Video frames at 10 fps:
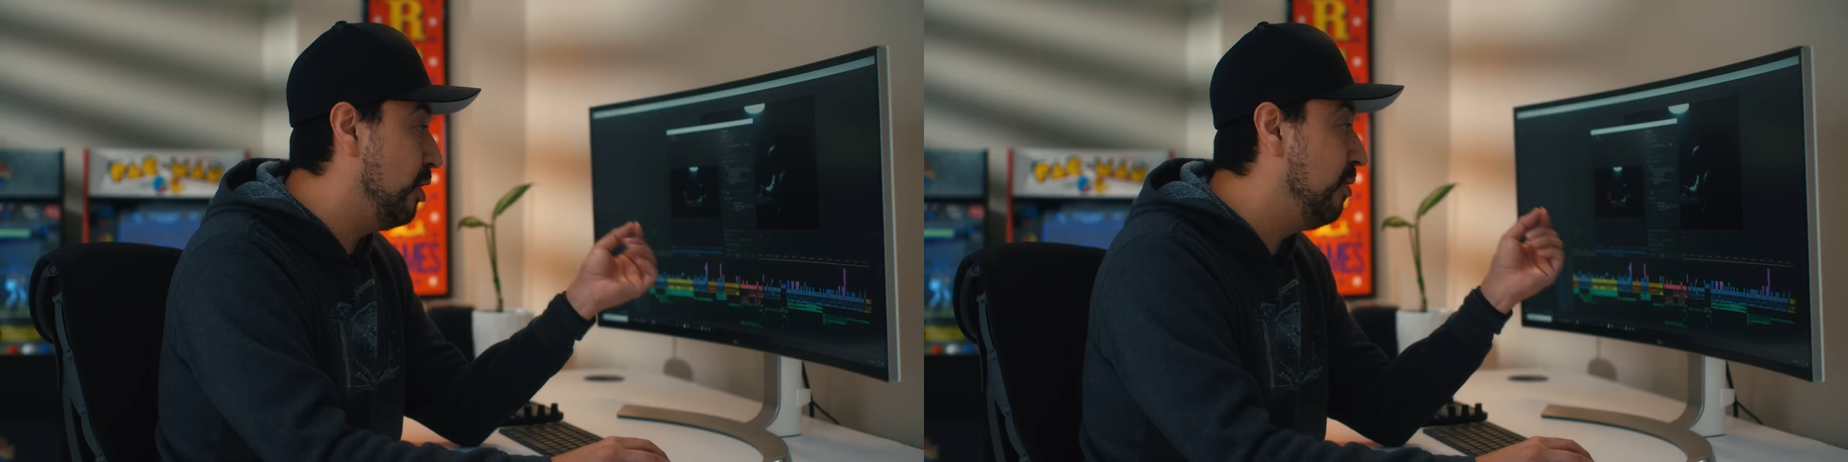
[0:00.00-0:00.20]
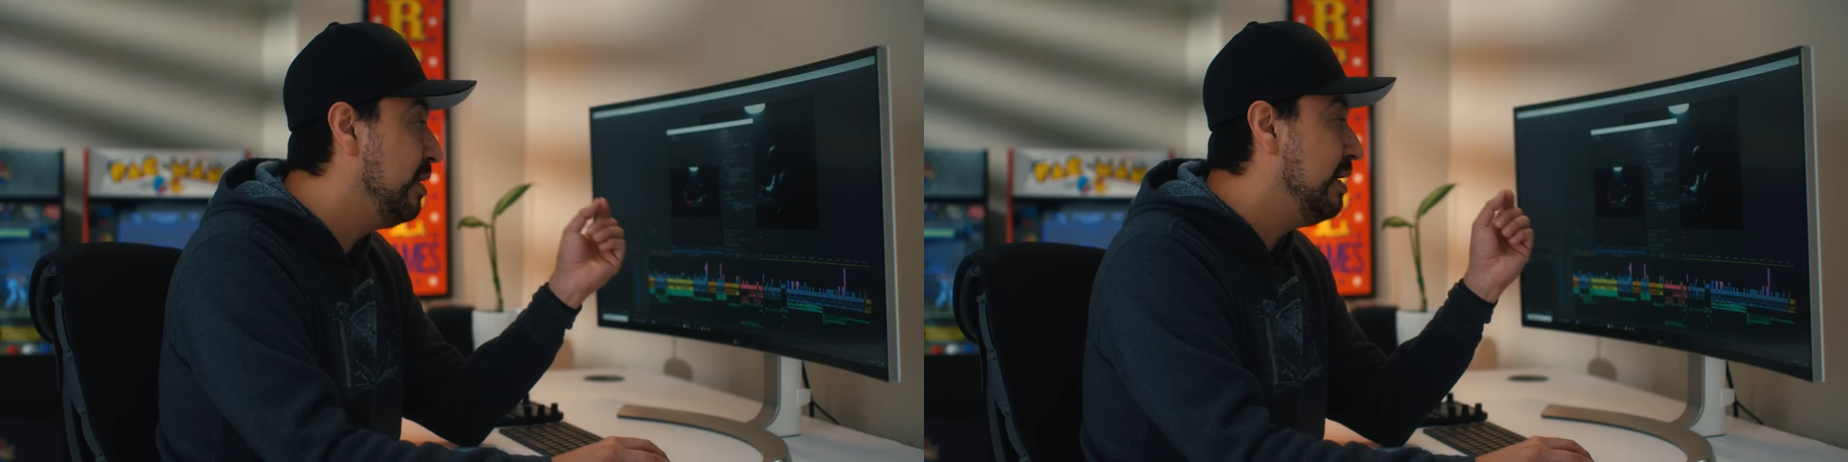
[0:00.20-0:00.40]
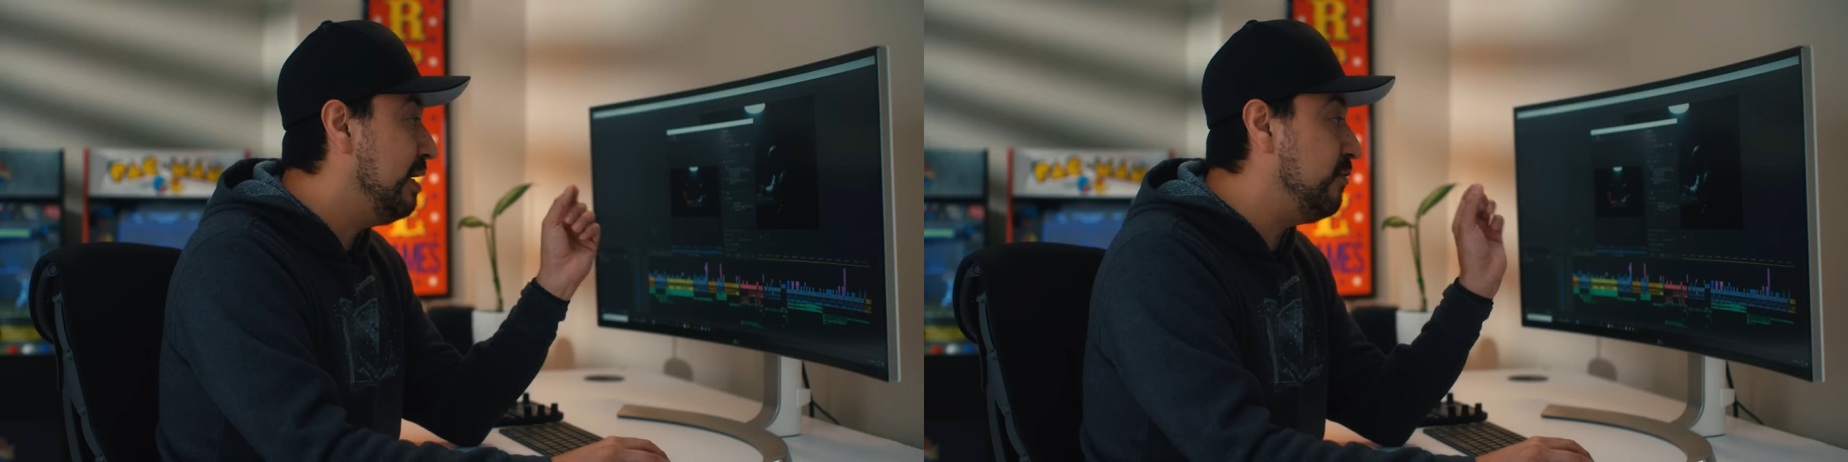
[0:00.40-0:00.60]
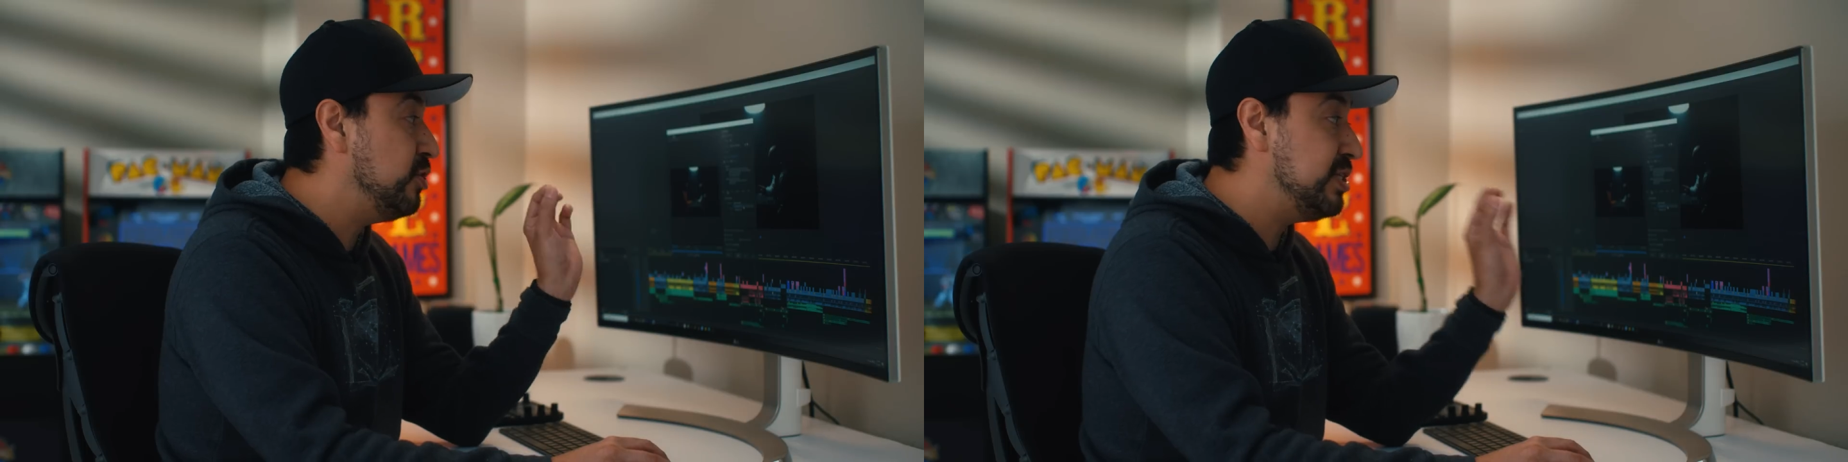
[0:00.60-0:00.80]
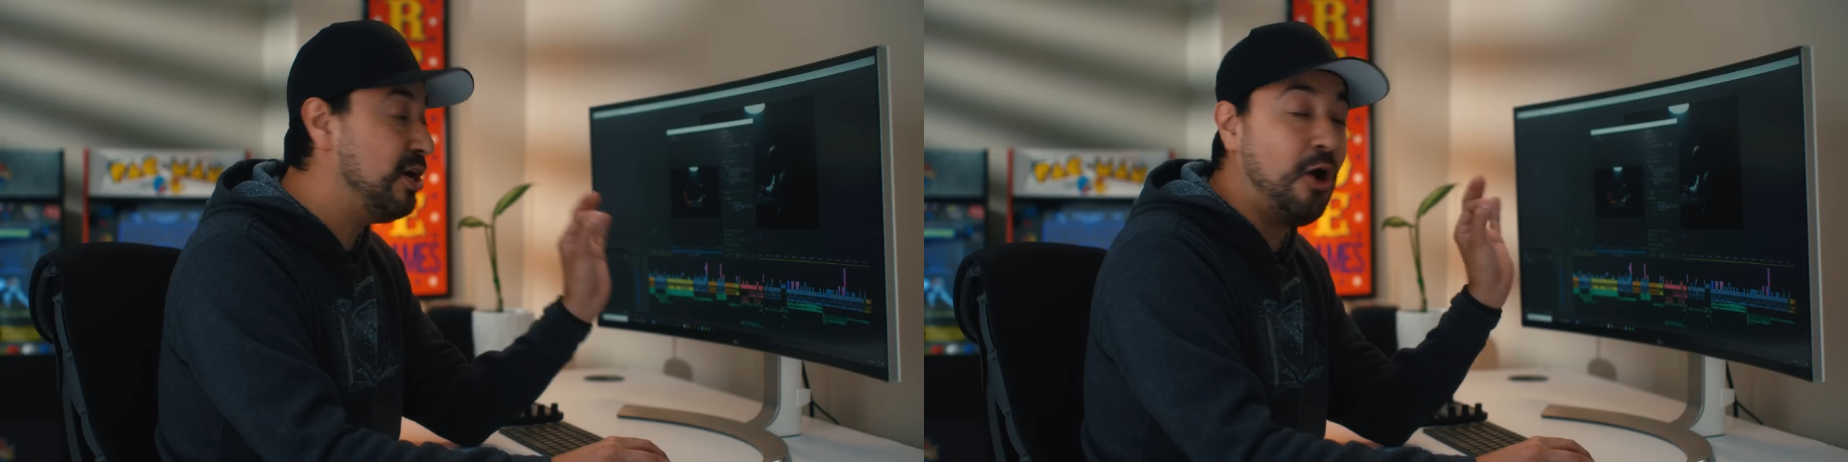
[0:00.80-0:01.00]
So if you
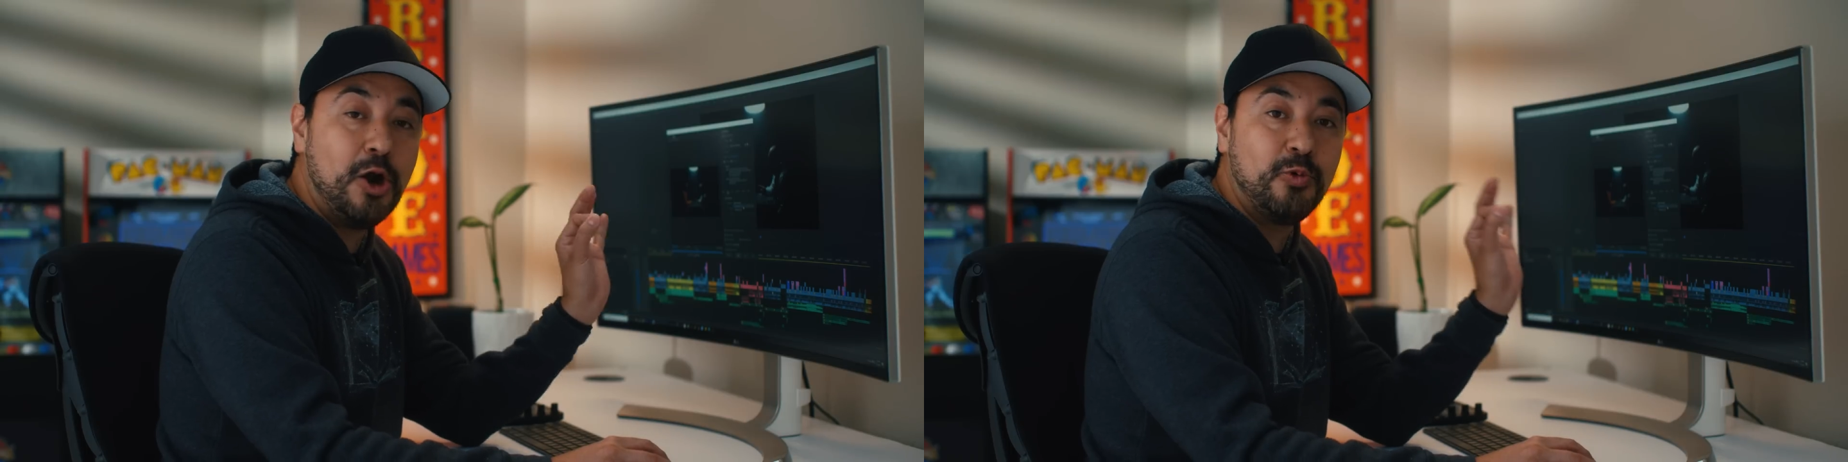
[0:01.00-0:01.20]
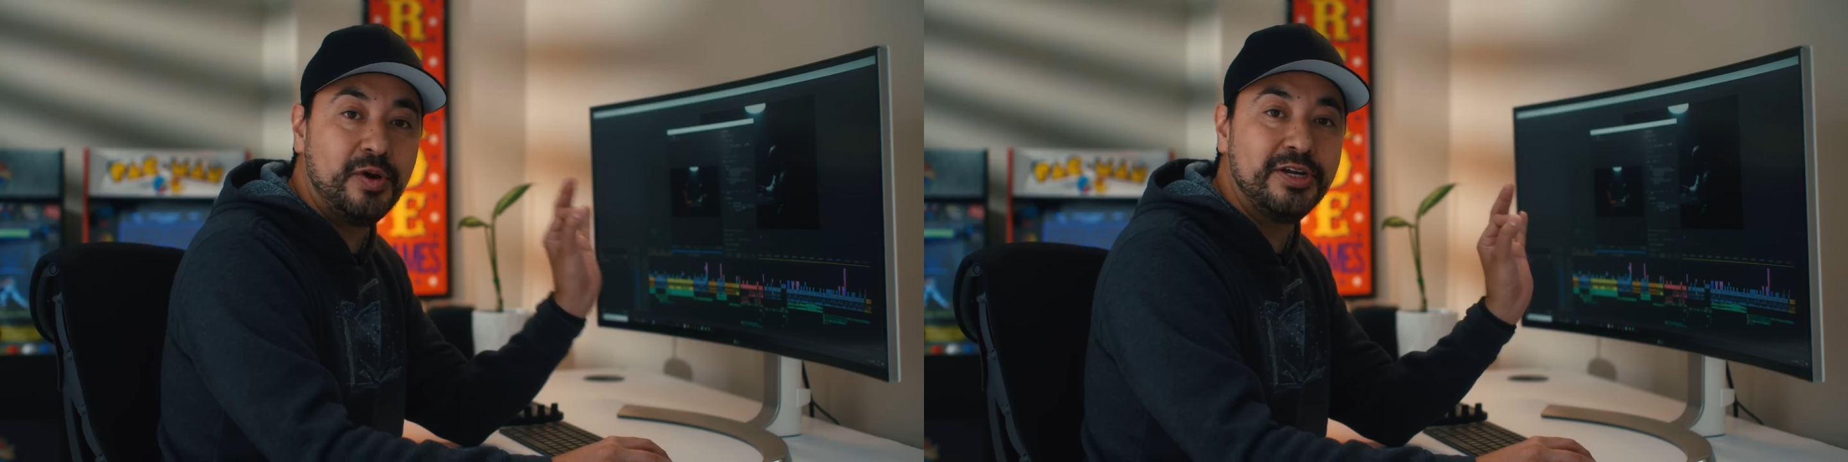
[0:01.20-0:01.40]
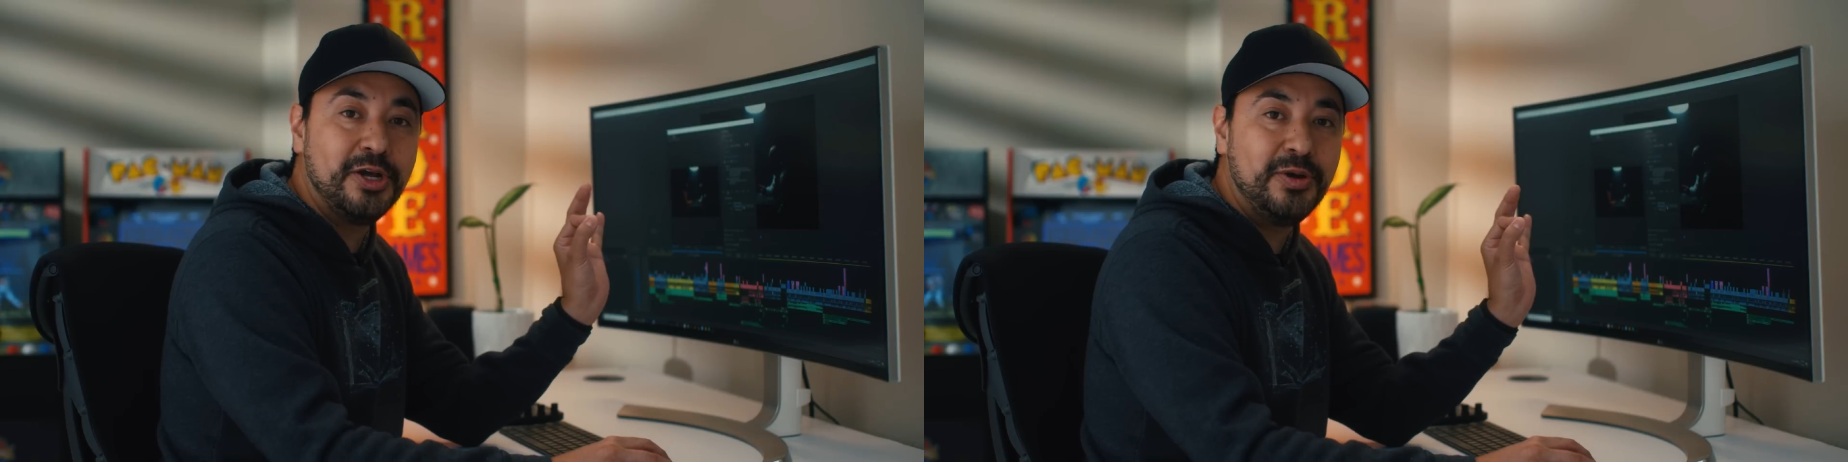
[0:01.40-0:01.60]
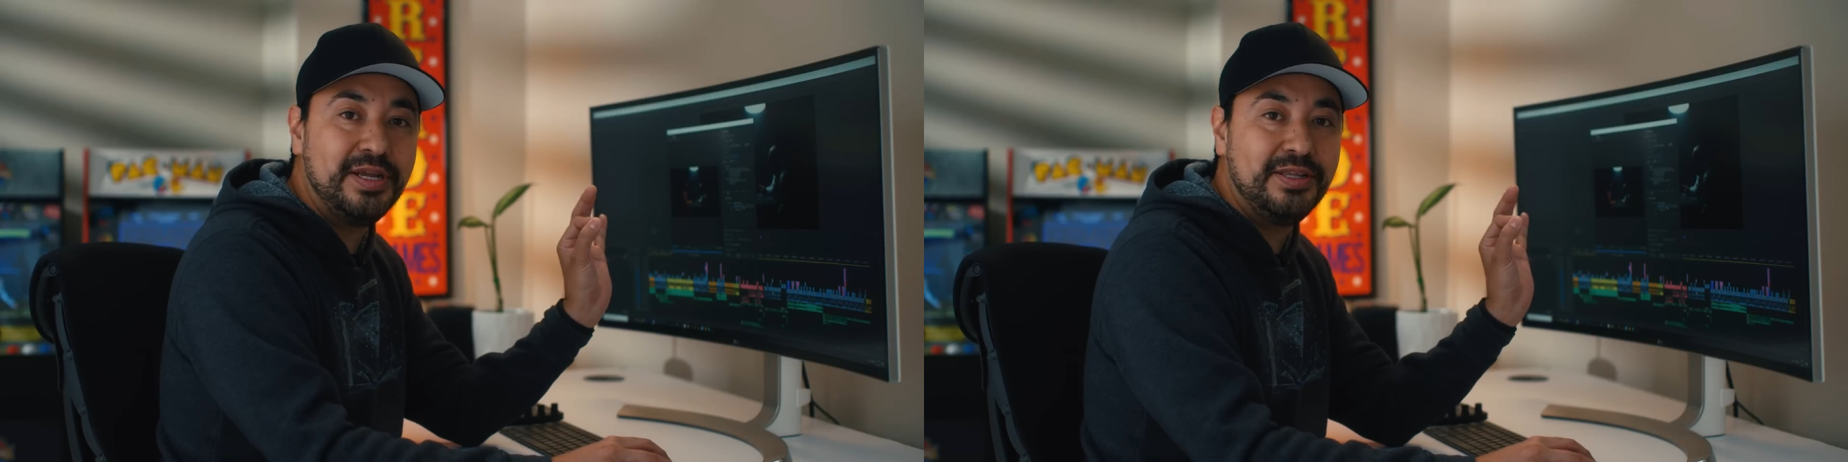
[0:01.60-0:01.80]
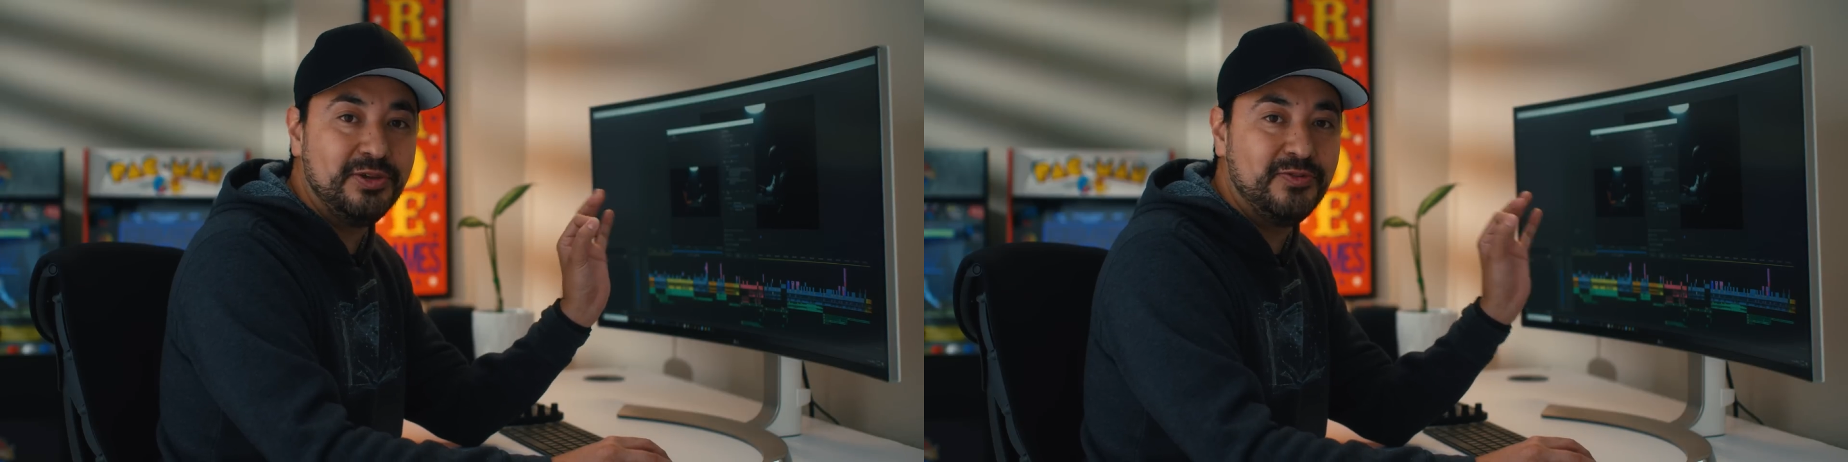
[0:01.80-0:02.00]
see hardware encoding,